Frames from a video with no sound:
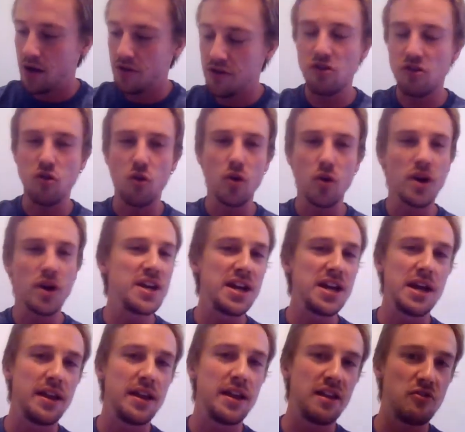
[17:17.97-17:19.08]
The
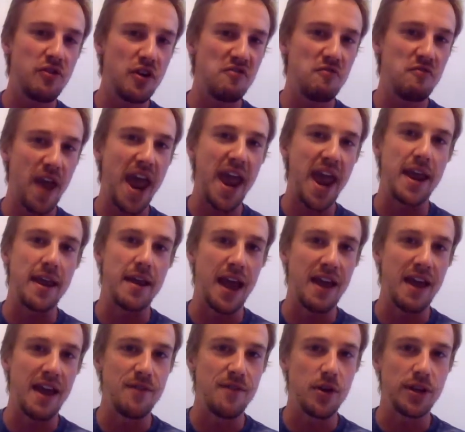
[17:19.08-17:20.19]
storytelling is very vague
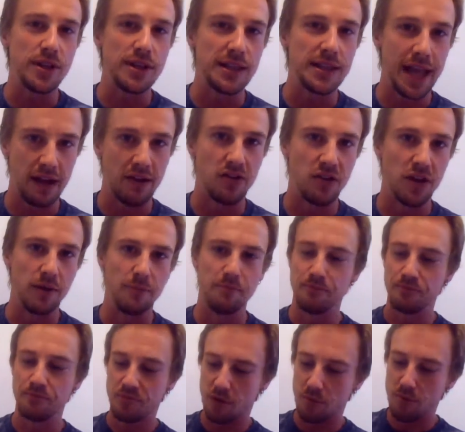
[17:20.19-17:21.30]
and very lazy.
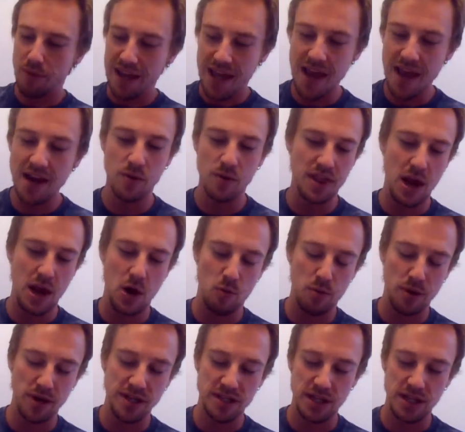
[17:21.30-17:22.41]
Beginning with that
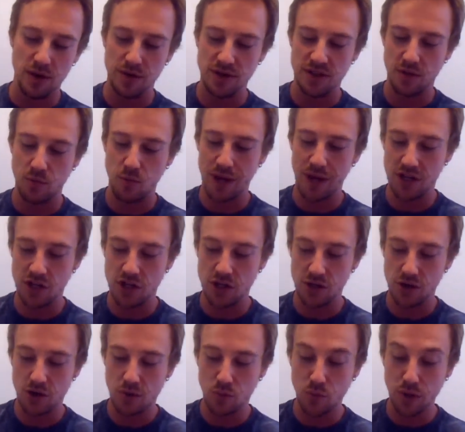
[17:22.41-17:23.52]
opening sequence in which
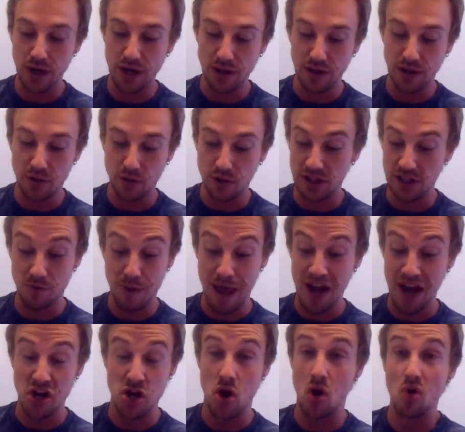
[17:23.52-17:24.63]
we literally
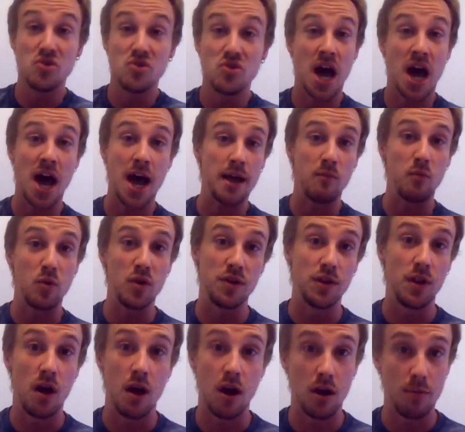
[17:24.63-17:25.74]
spend no time with
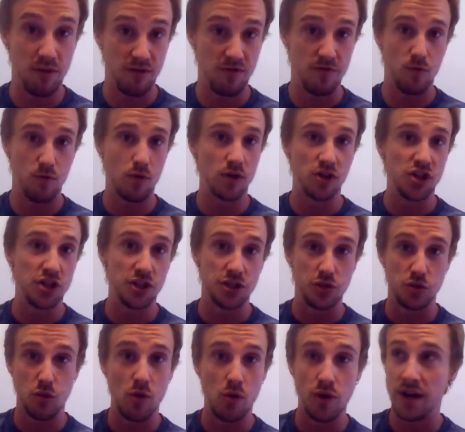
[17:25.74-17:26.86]
Lara before she's
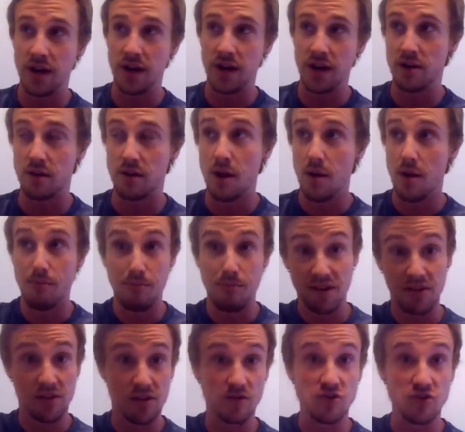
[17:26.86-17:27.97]
thrown into the
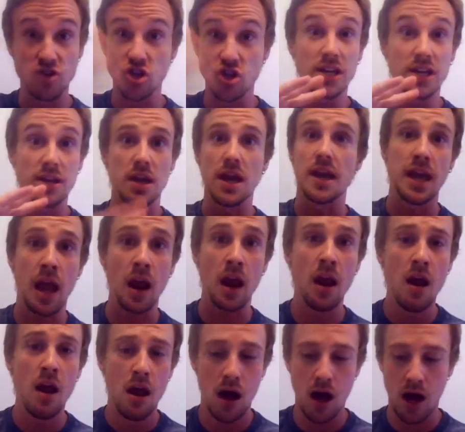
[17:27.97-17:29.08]
midst of shit-kicking.
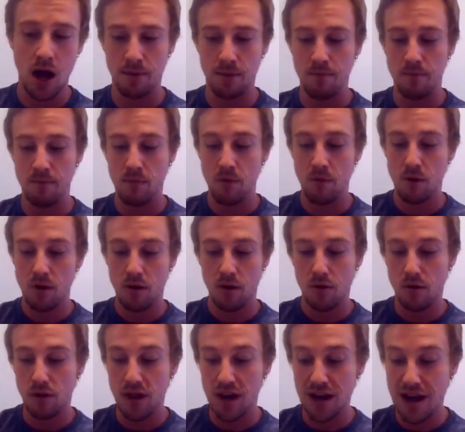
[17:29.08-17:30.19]

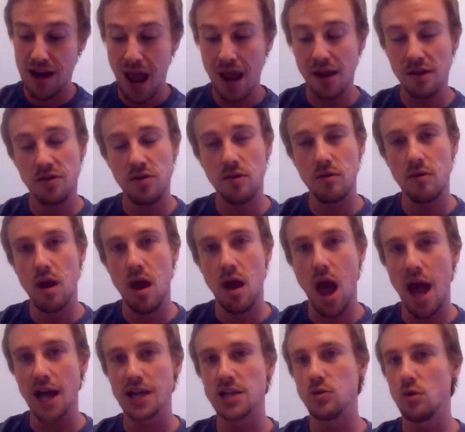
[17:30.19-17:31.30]
The next
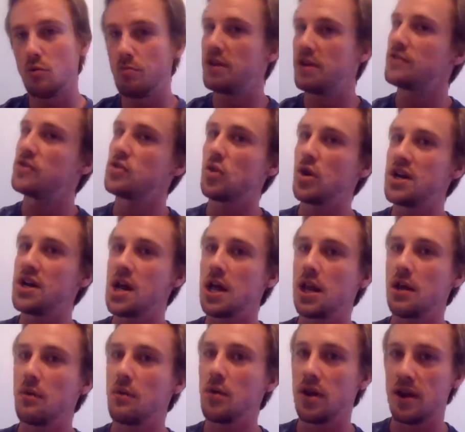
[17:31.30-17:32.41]
actual bit of
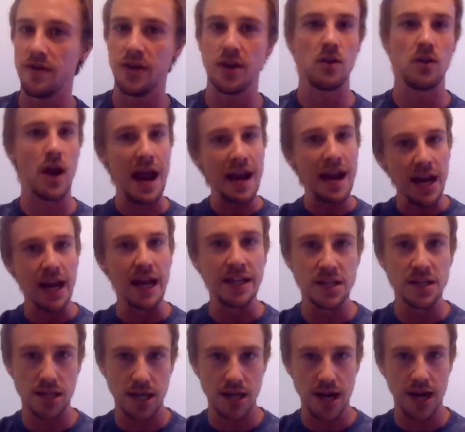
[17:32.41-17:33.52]
storytelling we're getting, or any
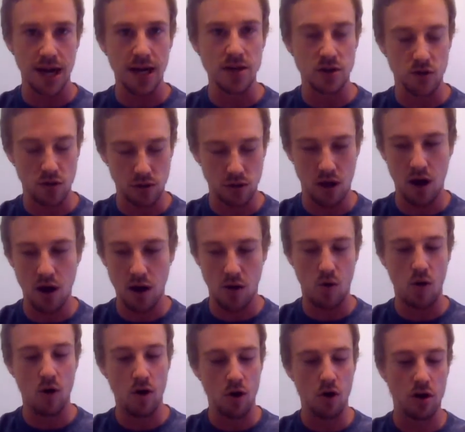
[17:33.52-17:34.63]
insight into Lara
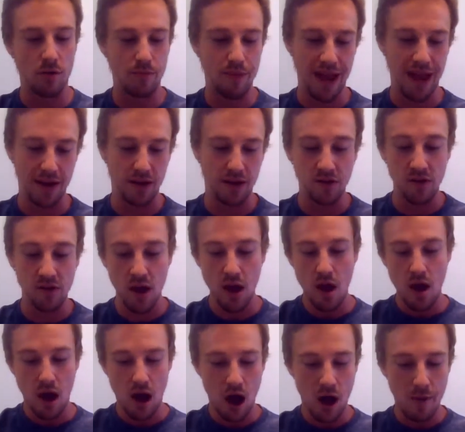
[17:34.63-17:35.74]
or her companions,
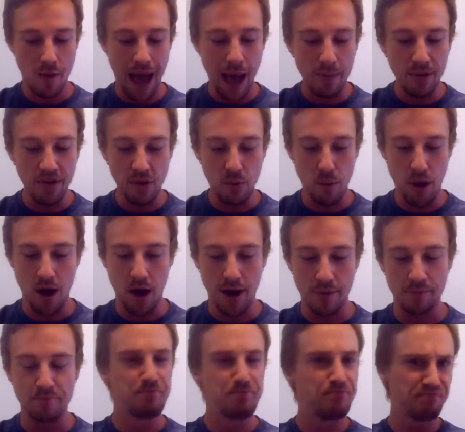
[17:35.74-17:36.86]
happens
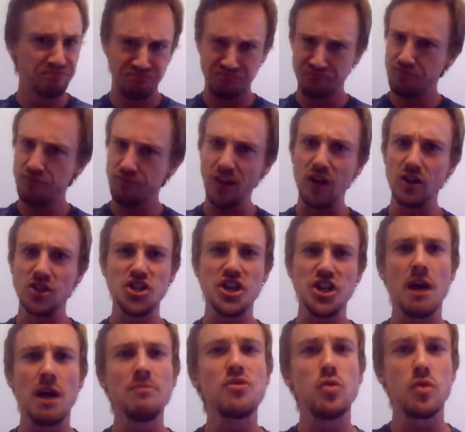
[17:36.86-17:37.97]
upon she
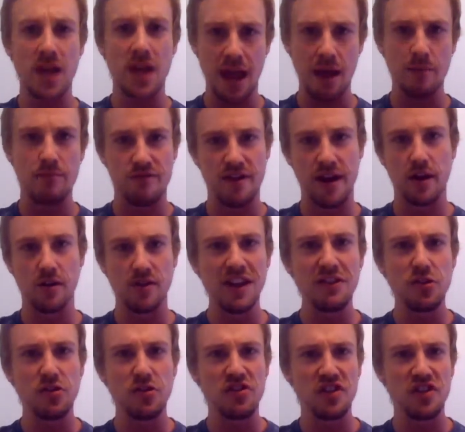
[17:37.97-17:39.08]
comes to a campfire.
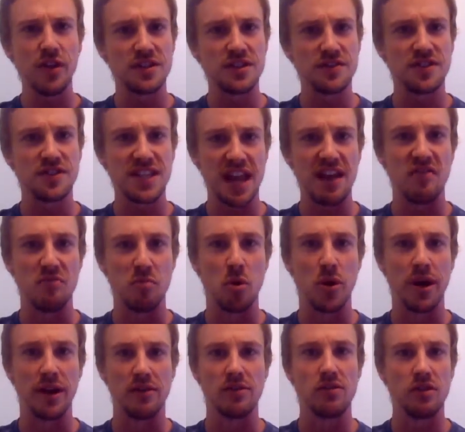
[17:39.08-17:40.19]
That's your series of save
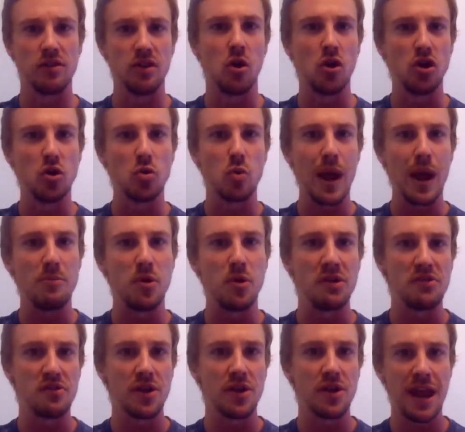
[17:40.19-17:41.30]
points. Your
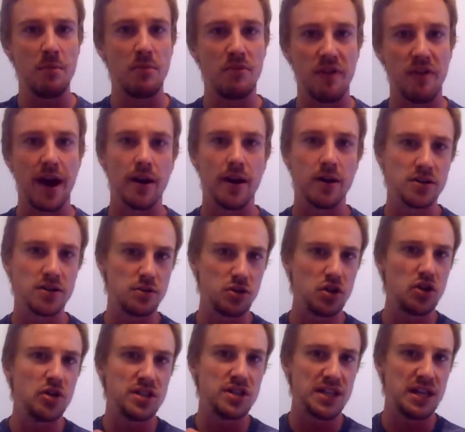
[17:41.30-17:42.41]
waypoints are campfires, and you
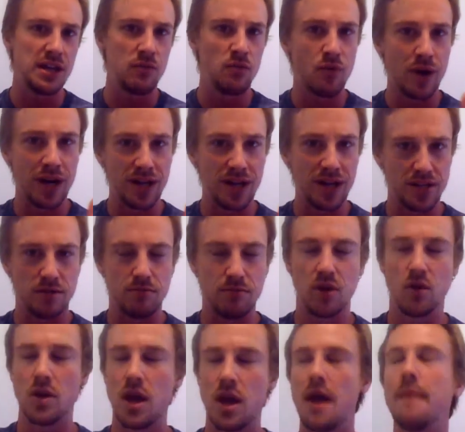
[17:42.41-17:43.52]
can sit and rest and be
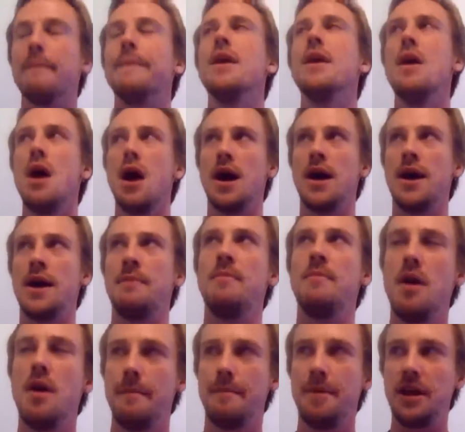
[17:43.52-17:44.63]
okay.
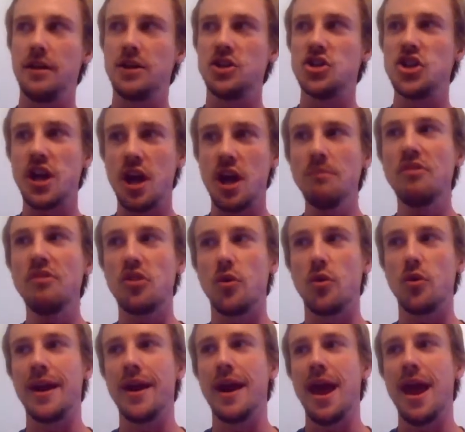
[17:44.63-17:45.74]
But she comes to
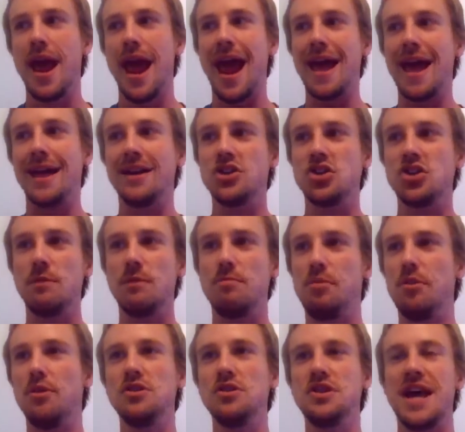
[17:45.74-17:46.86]
it, and she
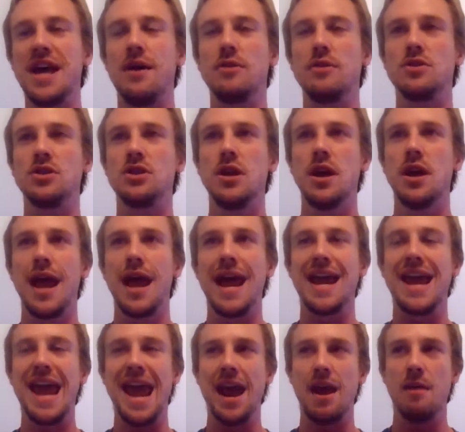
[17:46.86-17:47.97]
pulls out a
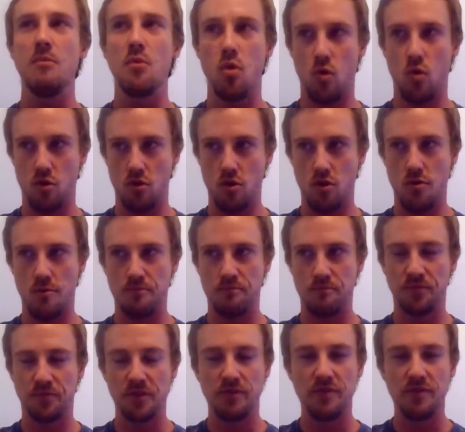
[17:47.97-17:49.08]
camcorder,
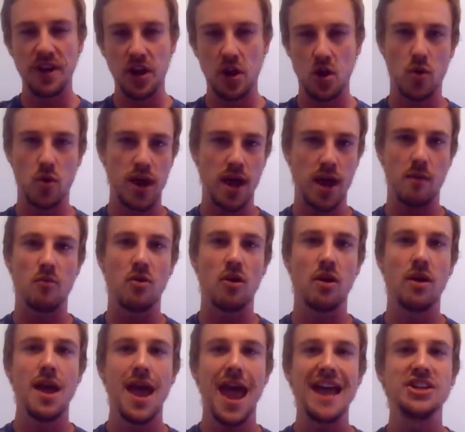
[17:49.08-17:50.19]
a video camera,
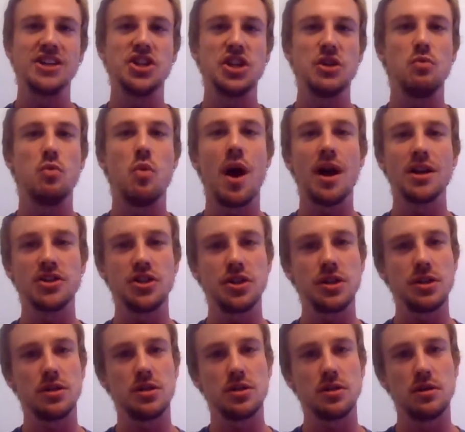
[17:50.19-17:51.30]
and she
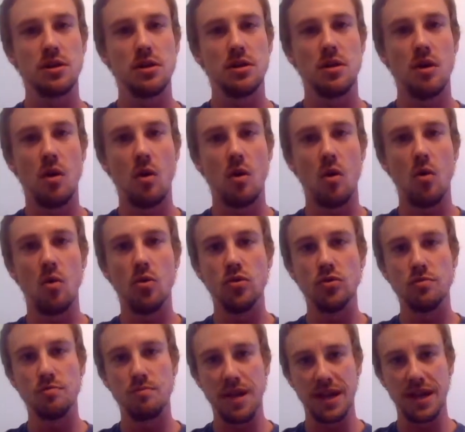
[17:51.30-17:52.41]
watches
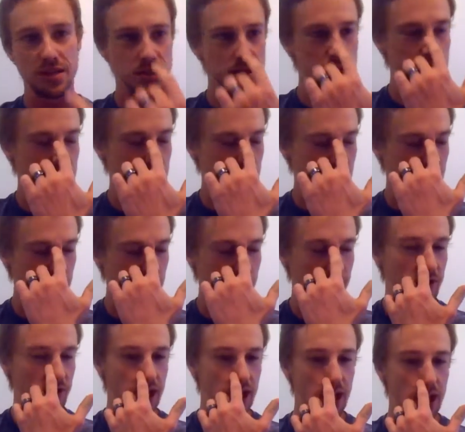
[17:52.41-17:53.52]
old bits
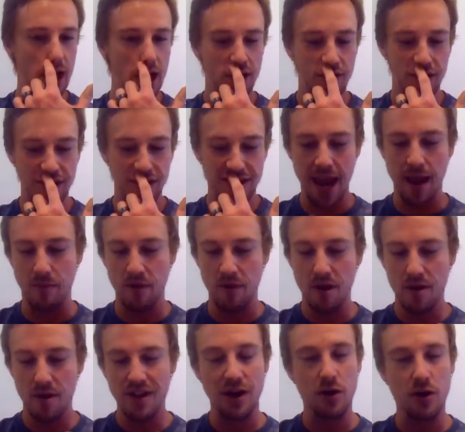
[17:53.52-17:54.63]
of the tape
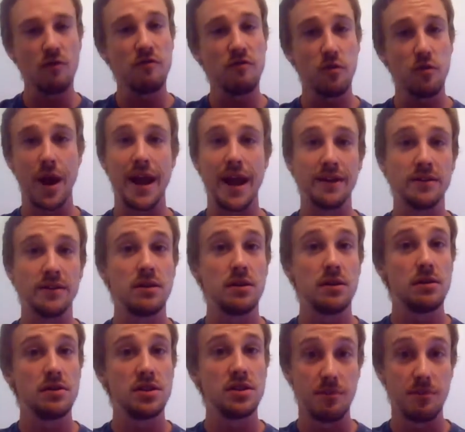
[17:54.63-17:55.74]
that her friend
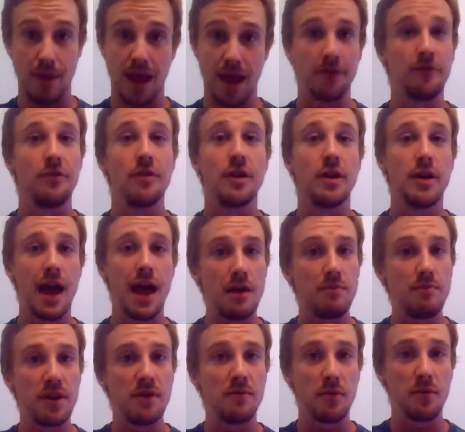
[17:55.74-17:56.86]
Samantha had
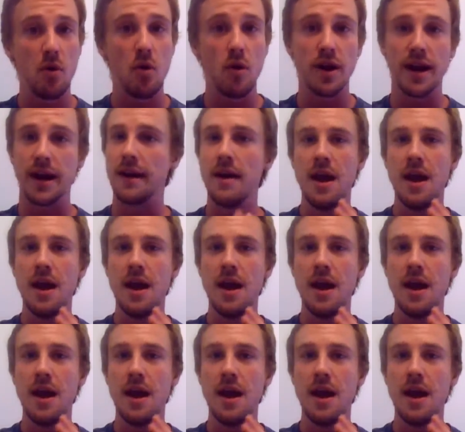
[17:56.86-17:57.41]
been recording.